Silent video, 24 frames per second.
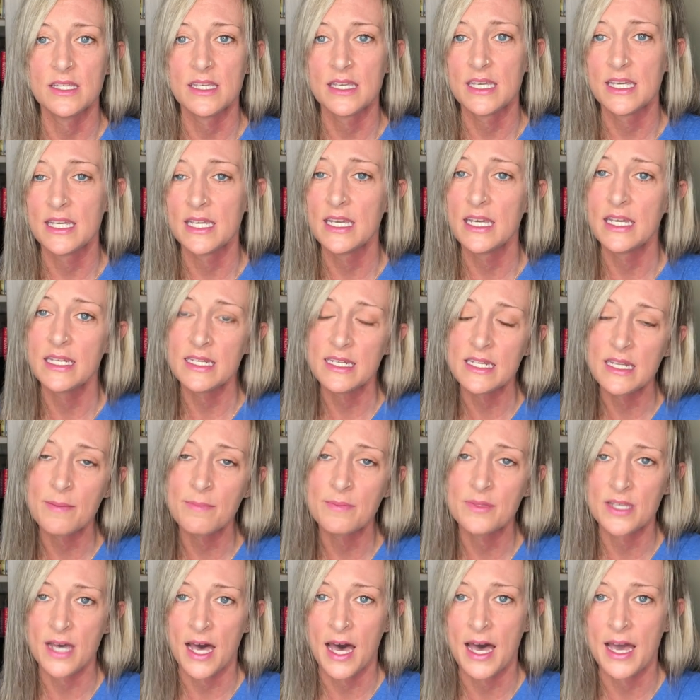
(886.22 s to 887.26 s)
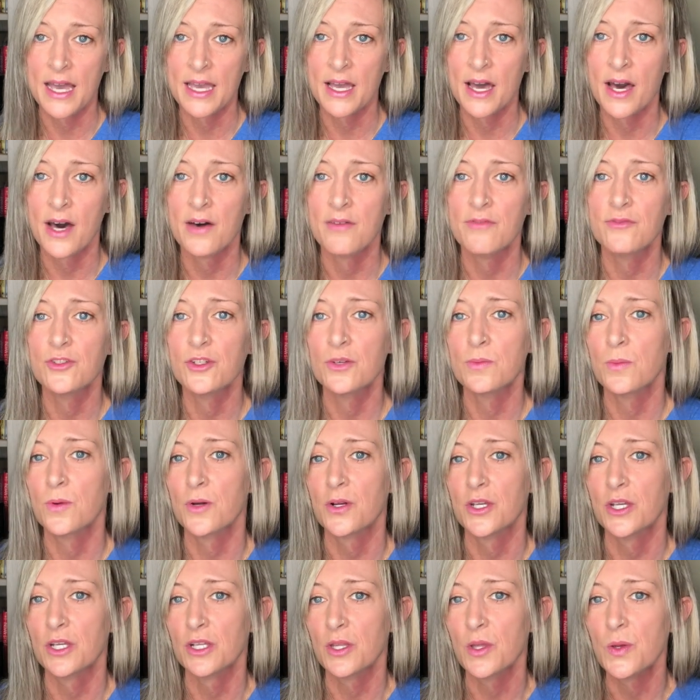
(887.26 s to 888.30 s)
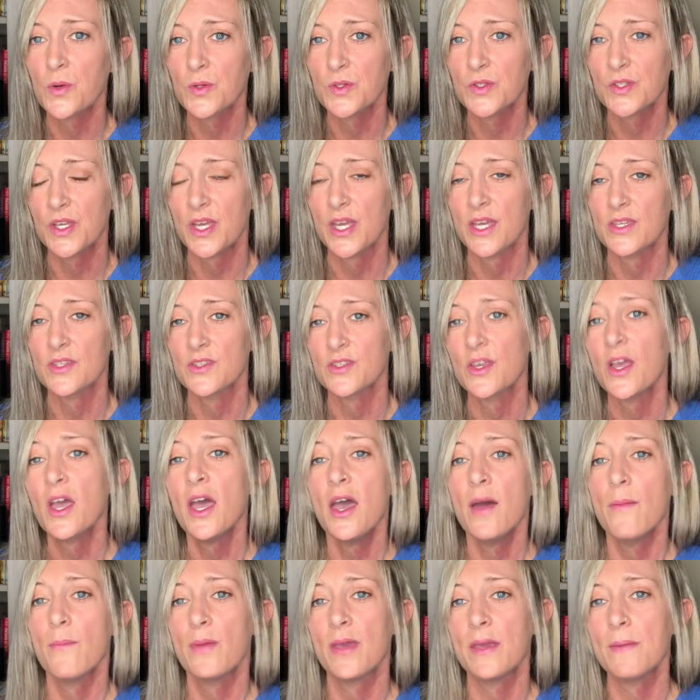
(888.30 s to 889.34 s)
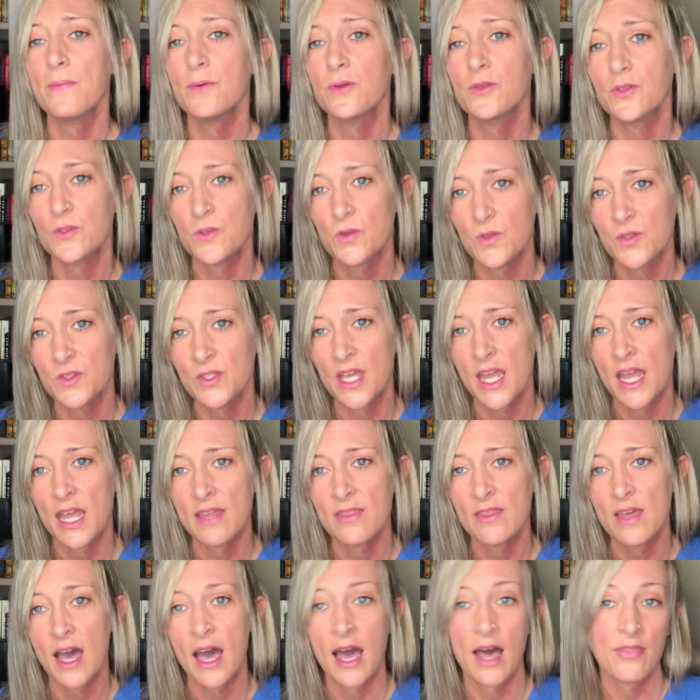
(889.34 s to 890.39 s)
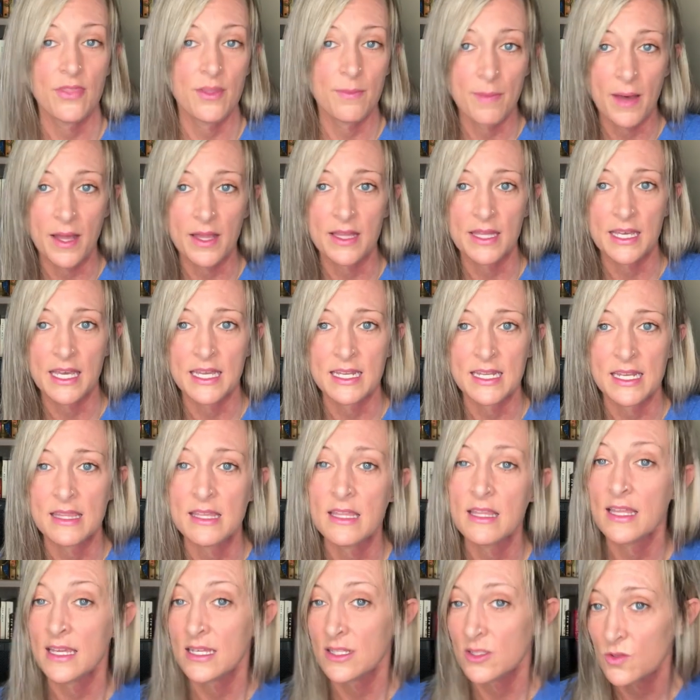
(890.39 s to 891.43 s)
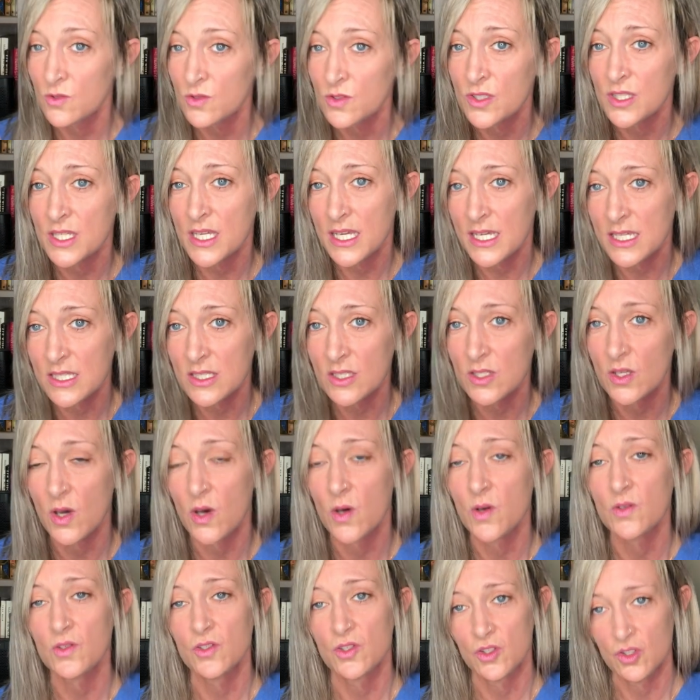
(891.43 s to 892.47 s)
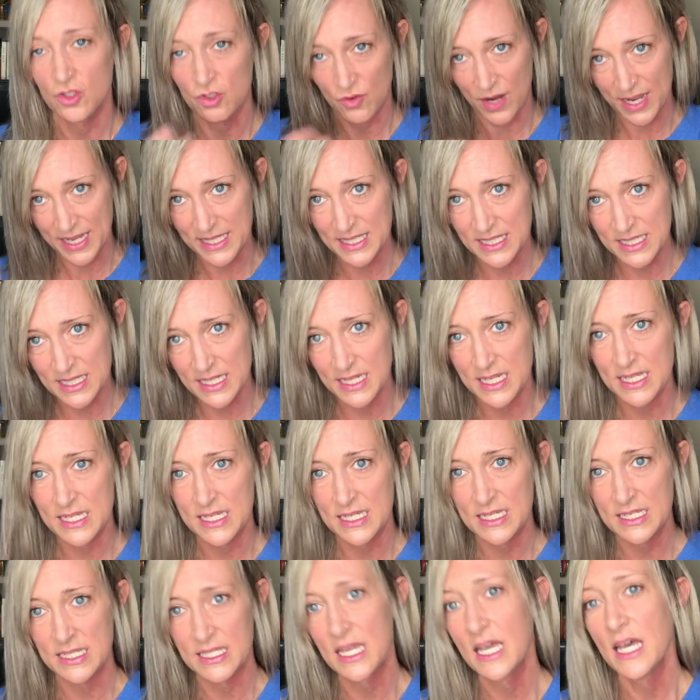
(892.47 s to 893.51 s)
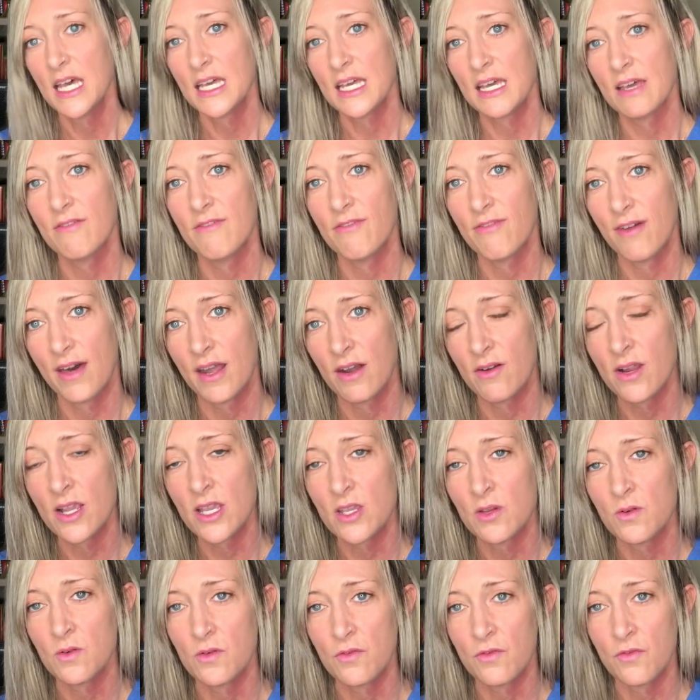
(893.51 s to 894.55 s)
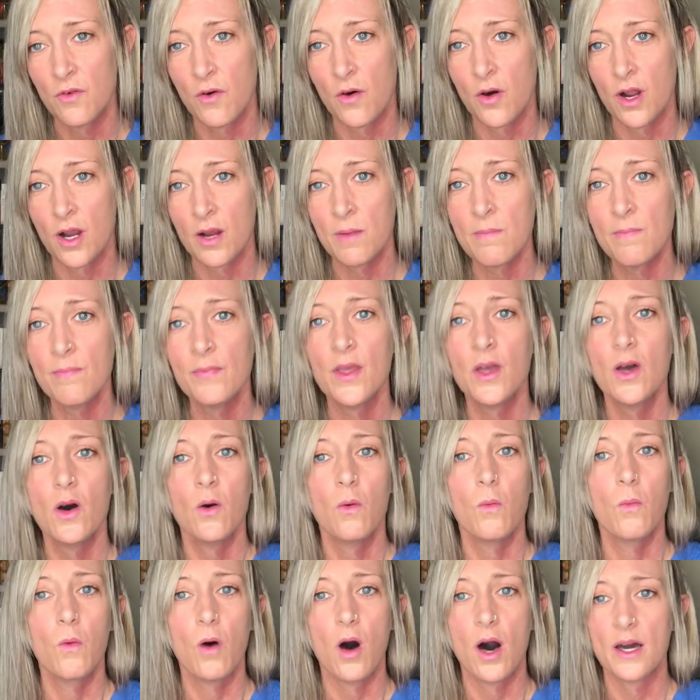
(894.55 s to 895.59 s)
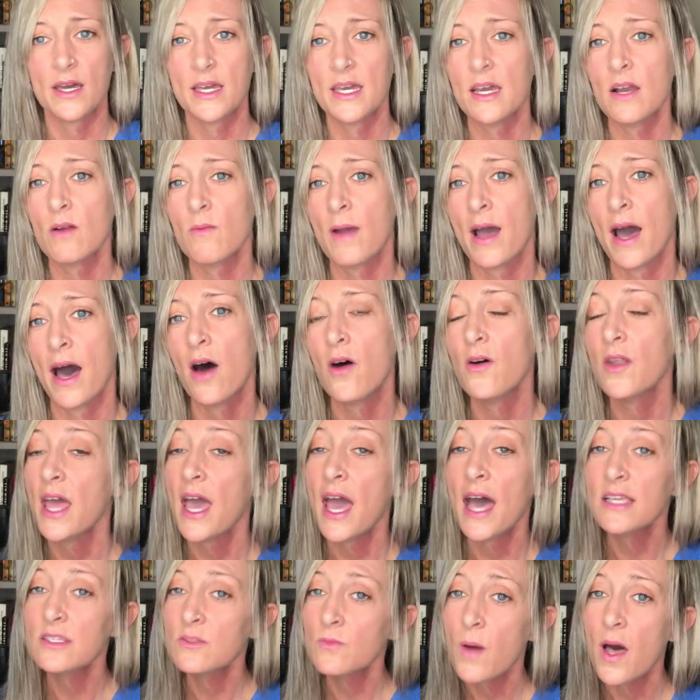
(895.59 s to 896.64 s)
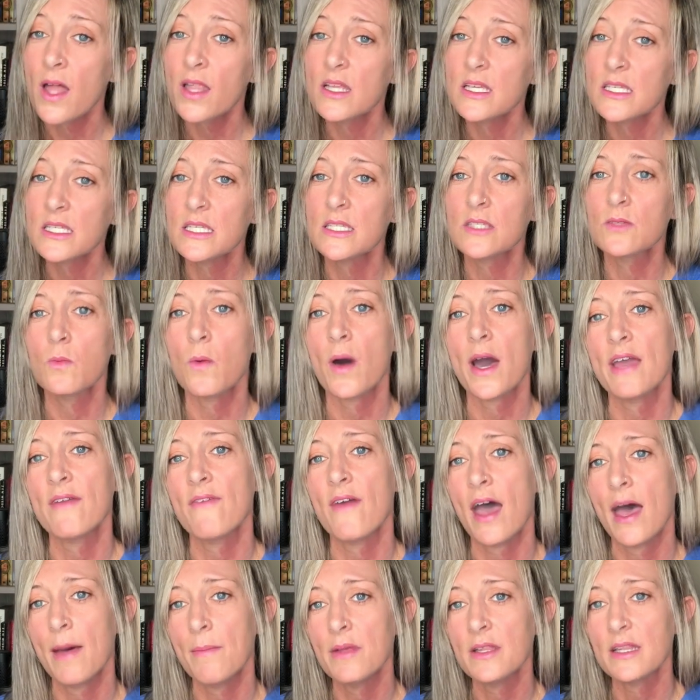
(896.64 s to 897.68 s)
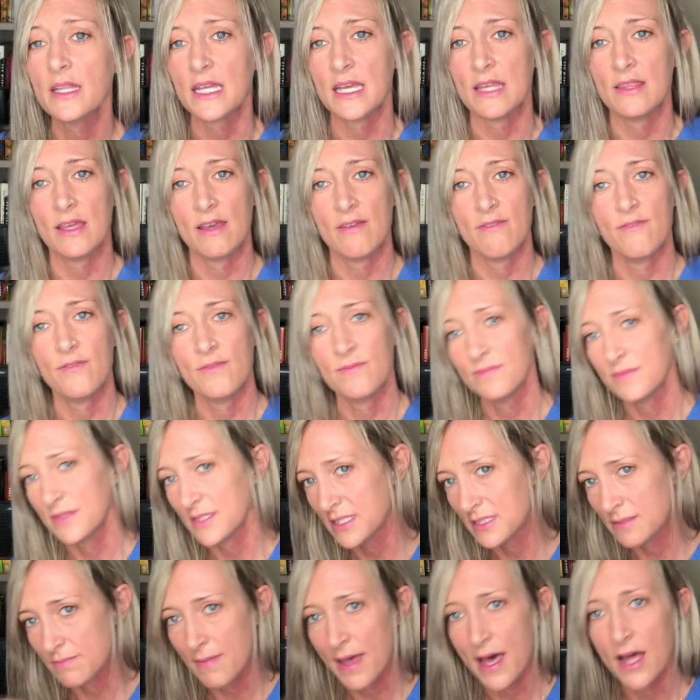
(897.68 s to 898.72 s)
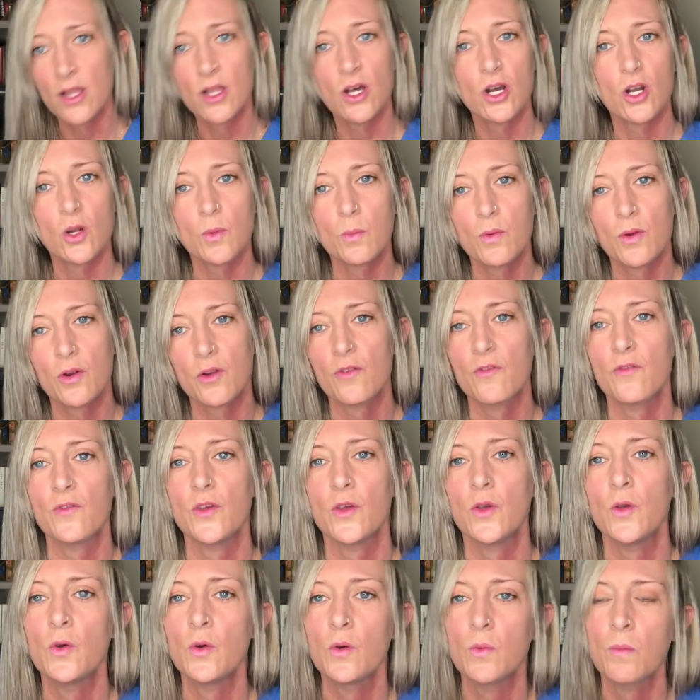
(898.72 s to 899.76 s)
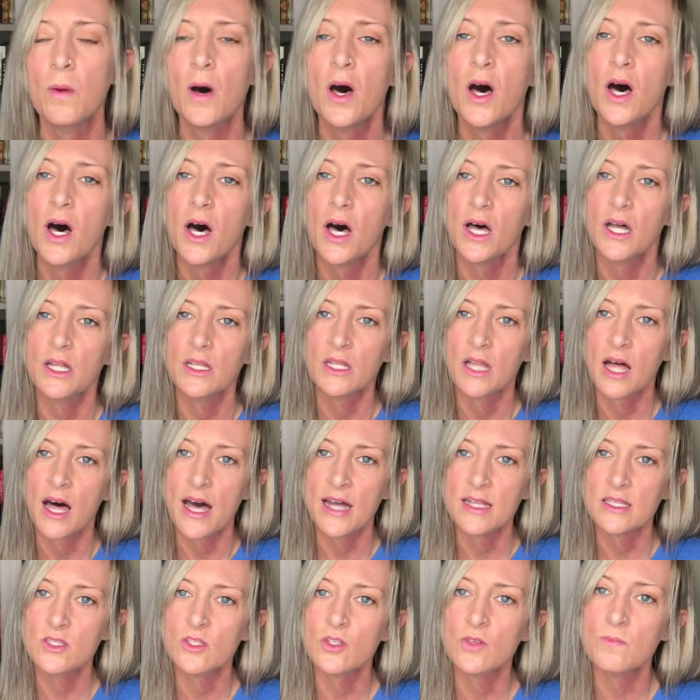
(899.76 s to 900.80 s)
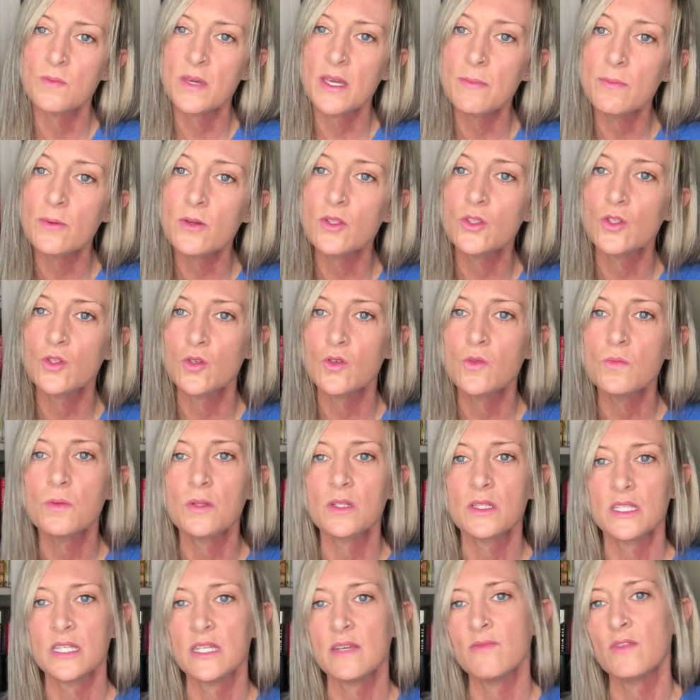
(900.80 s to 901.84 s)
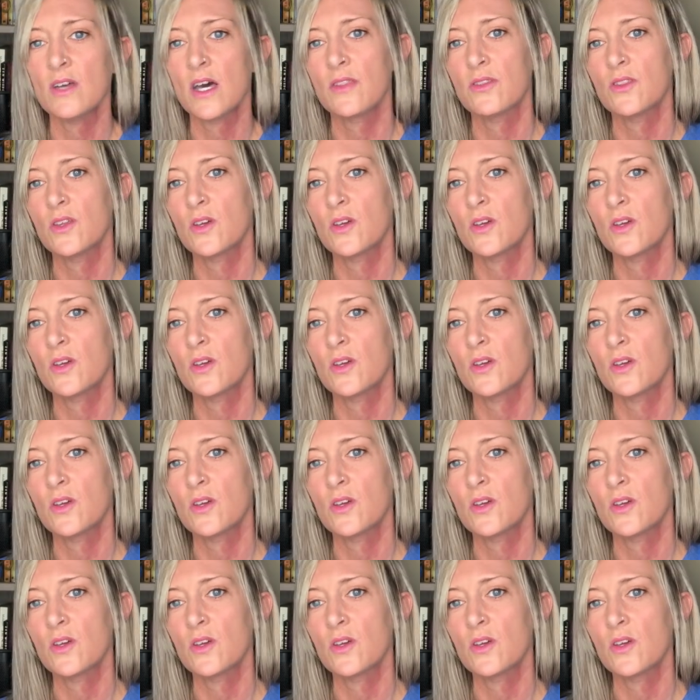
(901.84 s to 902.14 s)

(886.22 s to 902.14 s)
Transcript: he ended up dying of tuberculosis. People do say at the Pelican Inn that they do see his ghost dressed in his Confederate uniform, walking around, as well as his wife, Emily. They smell her perfume a lot. So people do believe that